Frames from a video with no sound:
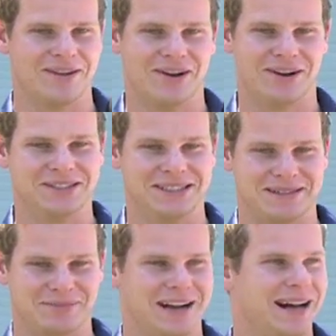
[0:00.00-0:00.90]
oh,
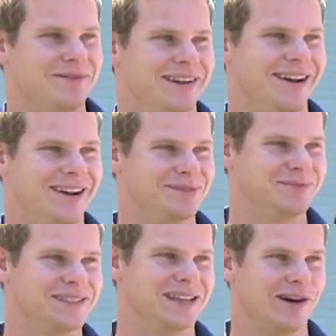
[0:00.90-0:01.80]
just in my cupboard at
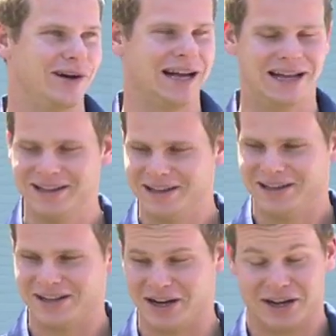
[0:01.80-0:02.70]
home. So, uh,
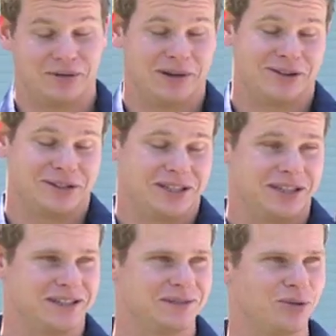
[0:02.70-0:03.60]
you know, it'll be good
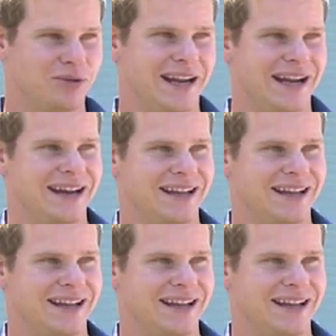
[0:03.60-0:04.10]
to, to pull that out